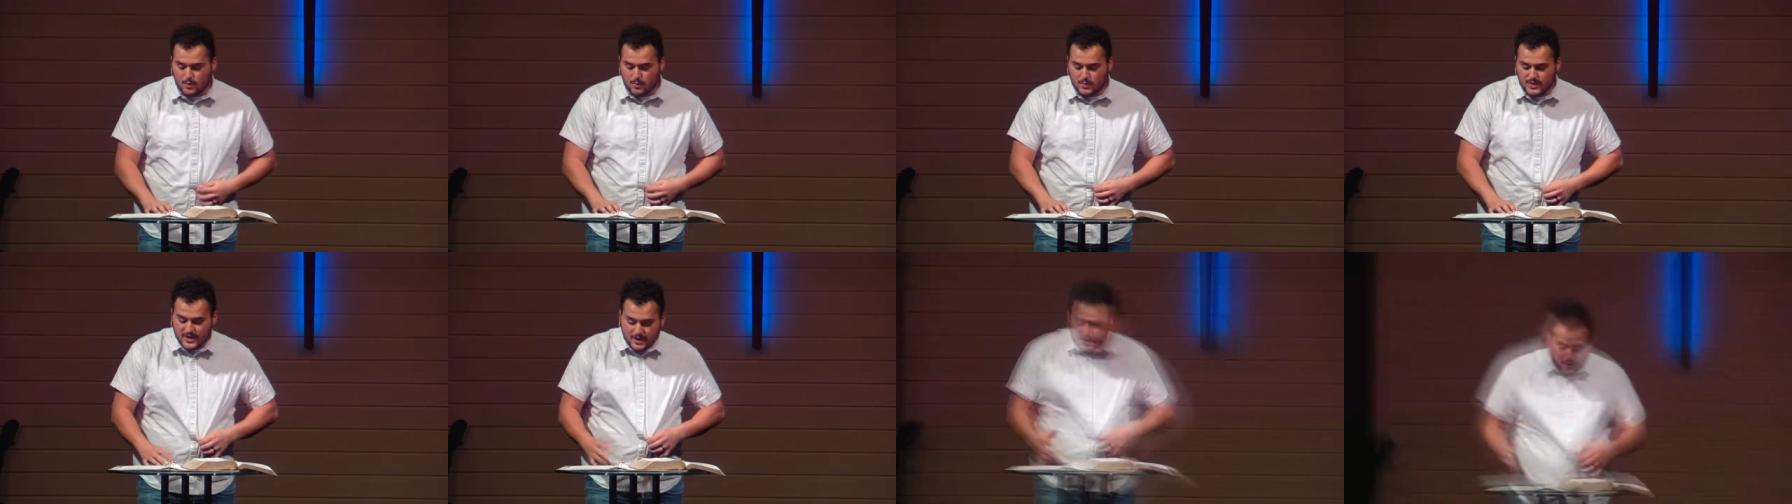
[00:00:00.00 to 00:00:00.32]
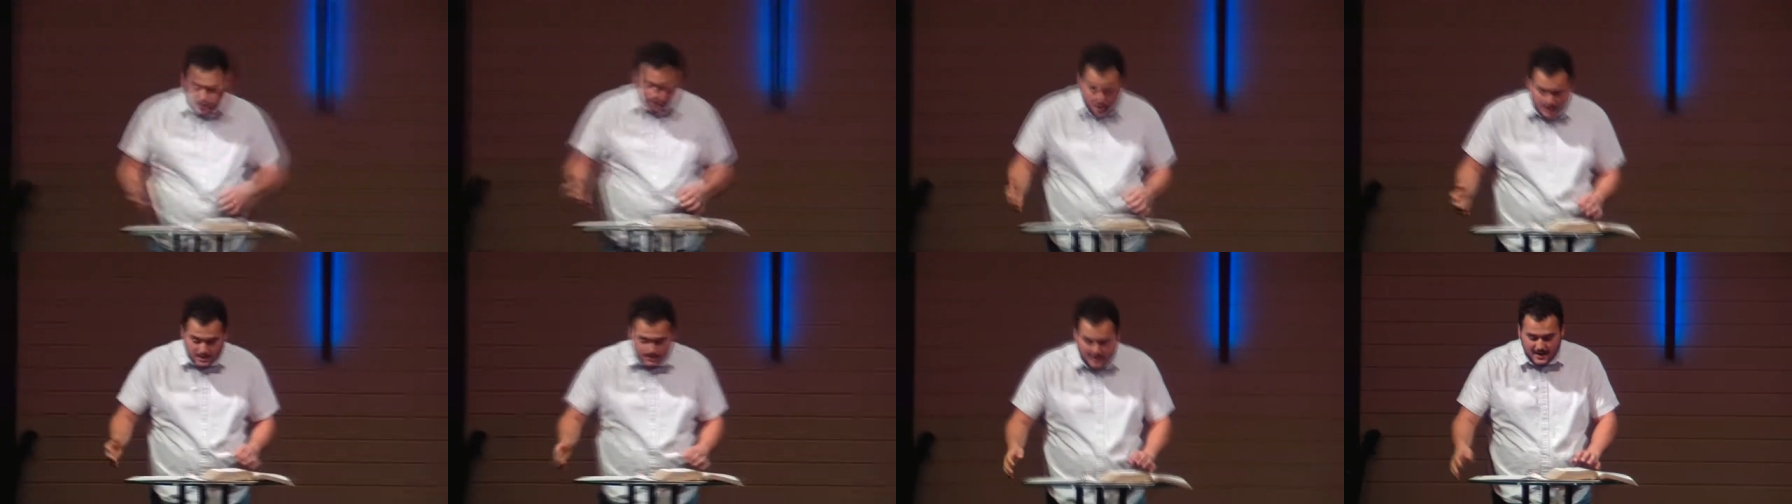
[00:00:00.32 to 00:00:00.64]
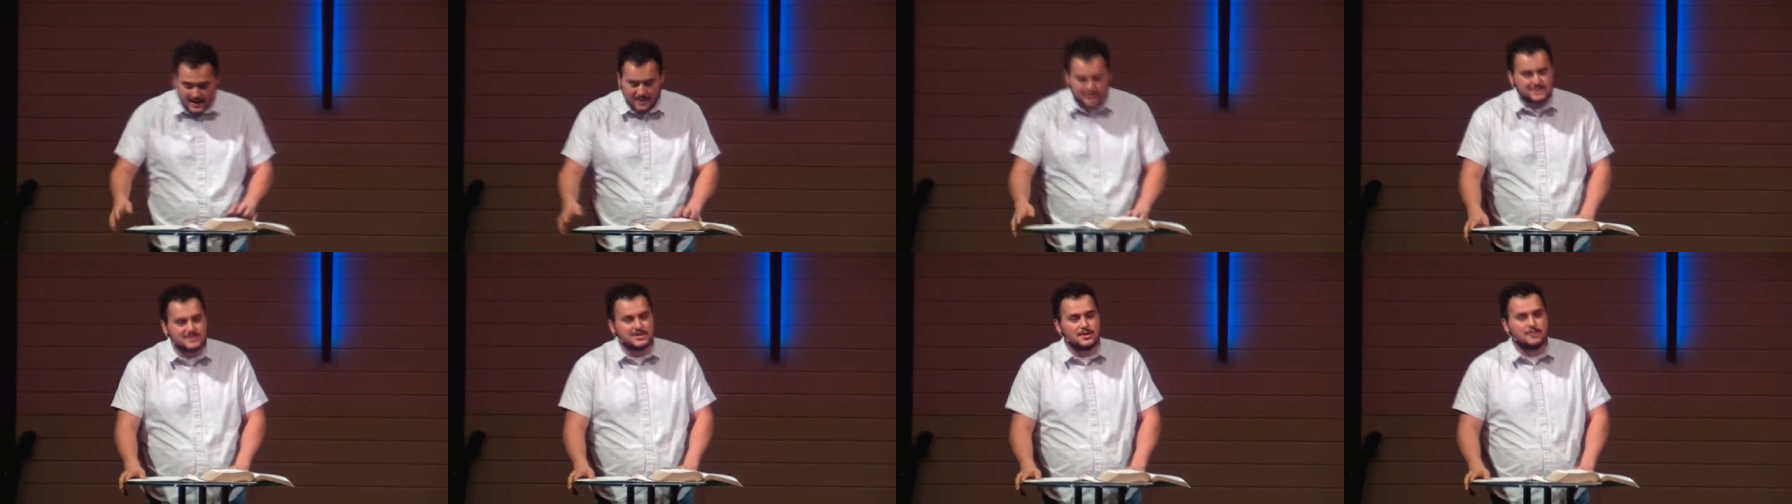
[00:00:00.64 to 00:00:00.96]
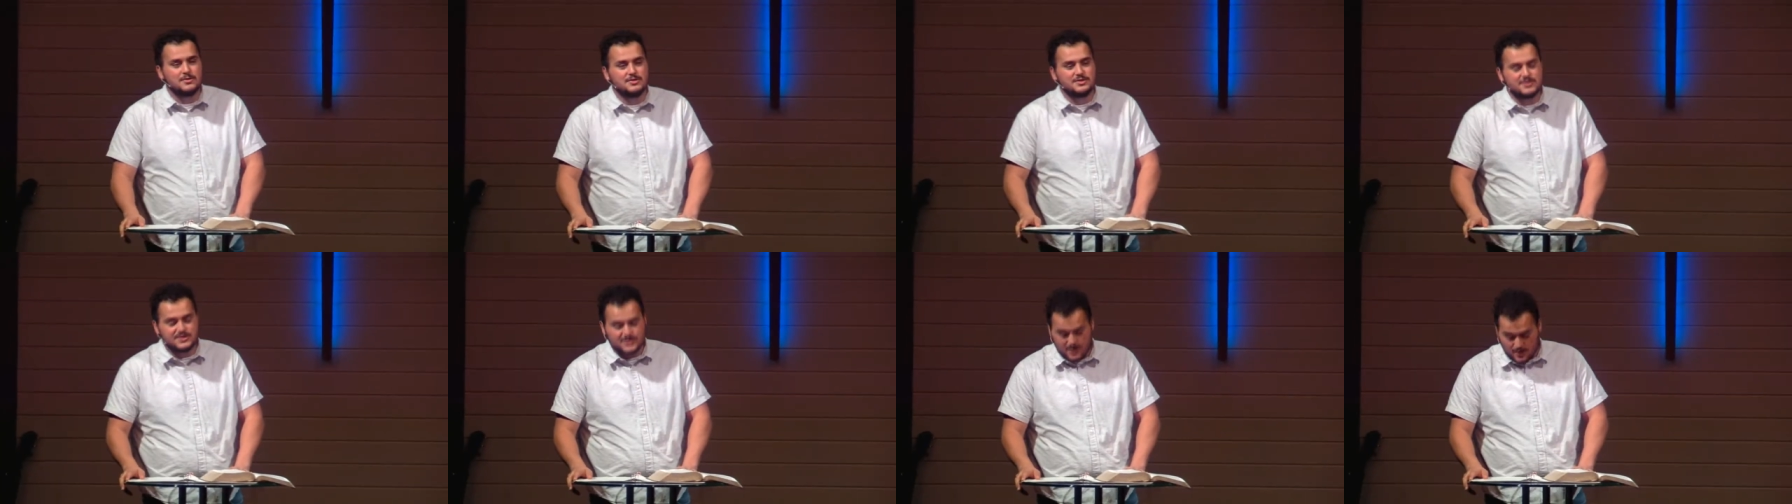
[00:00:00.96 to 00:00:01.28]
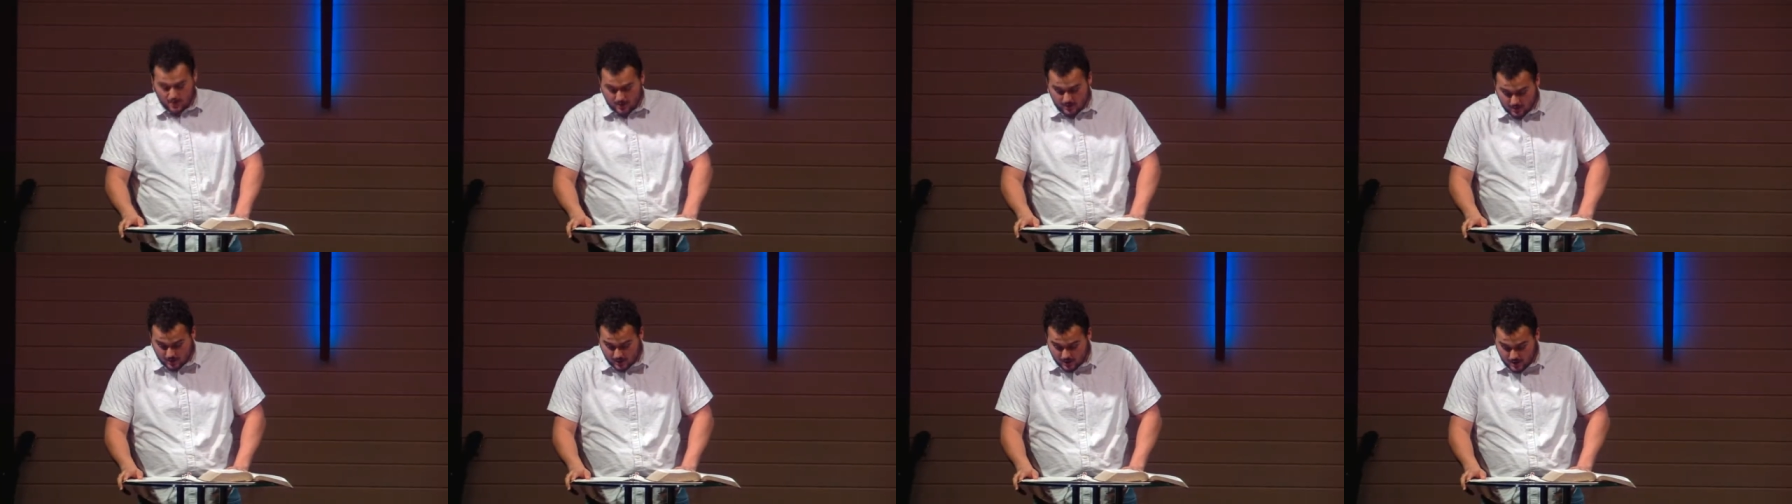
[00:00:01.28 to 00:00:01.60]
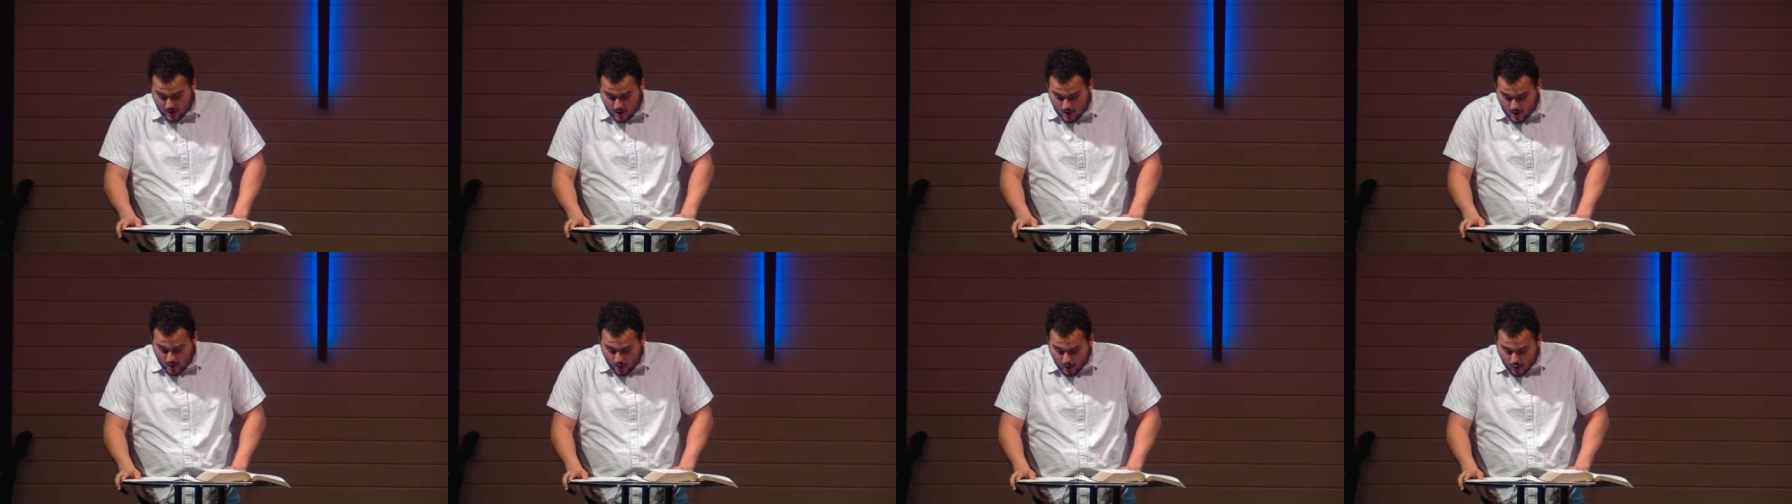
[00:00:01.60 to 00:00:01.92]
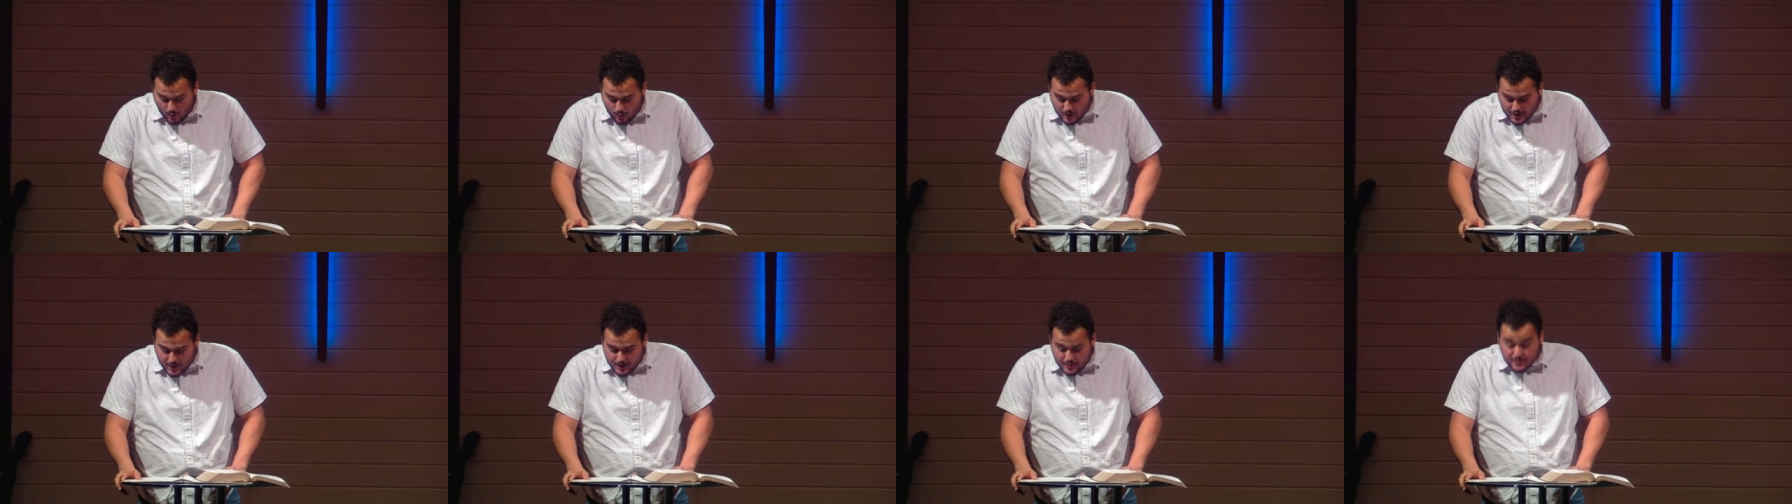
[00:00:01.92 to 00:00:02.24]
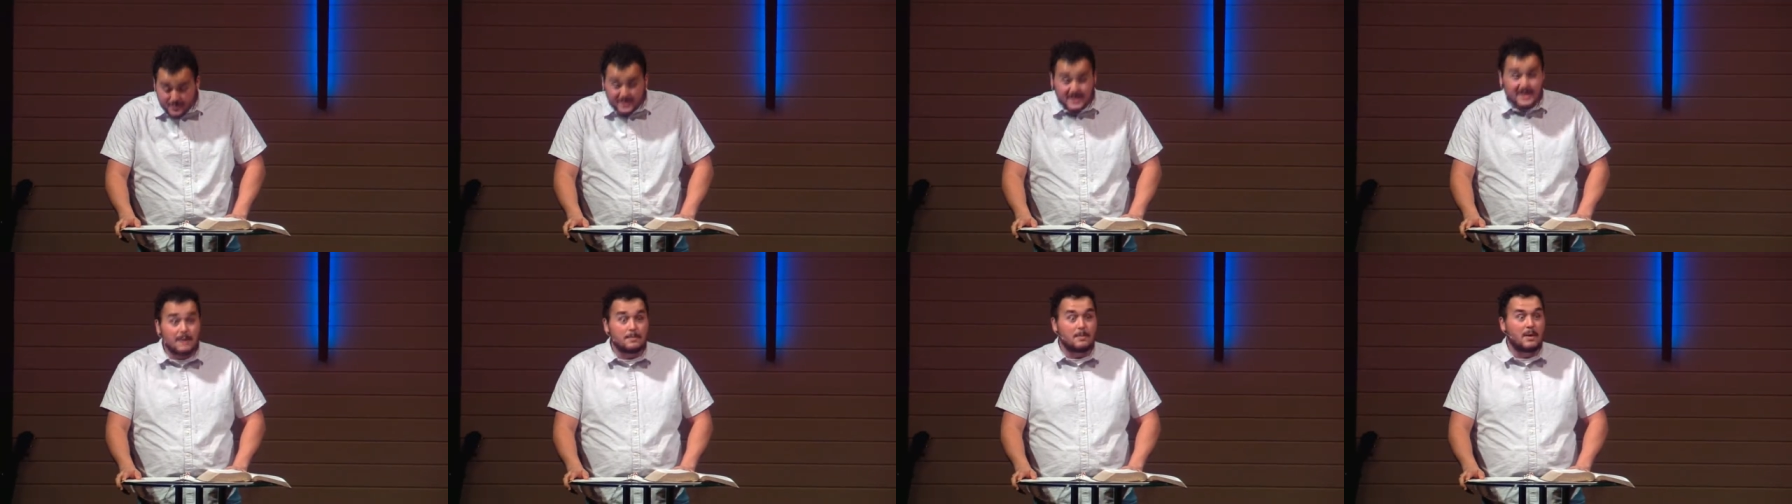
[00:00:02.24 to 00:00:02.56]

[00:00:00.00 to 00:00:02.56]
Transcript: We heard about so and so, or or what do you think